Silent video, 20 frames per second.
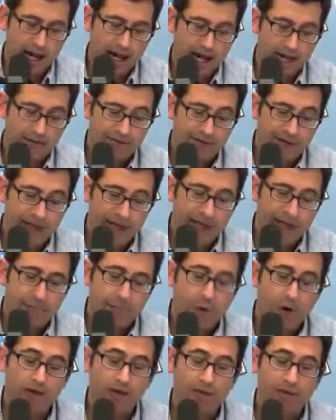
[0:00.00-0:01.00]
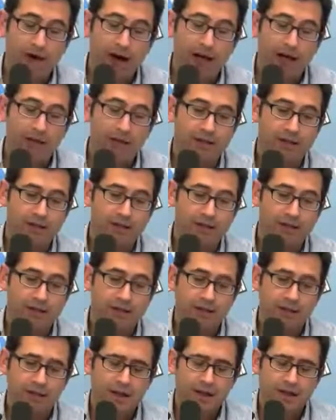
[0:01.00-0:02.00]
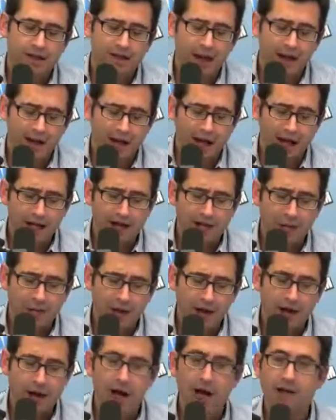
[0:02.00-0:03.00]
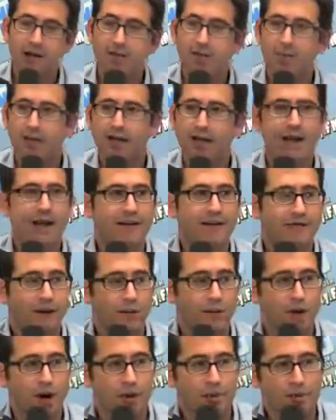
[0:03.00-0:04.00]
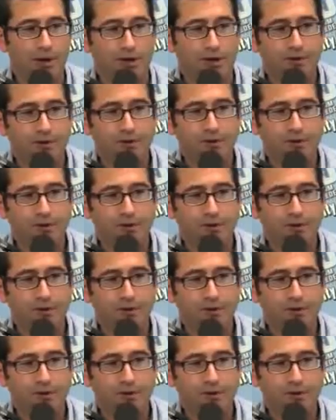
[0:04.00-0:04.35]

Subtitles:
And if they had more friends... Now, I just want to contemplate that for a moment.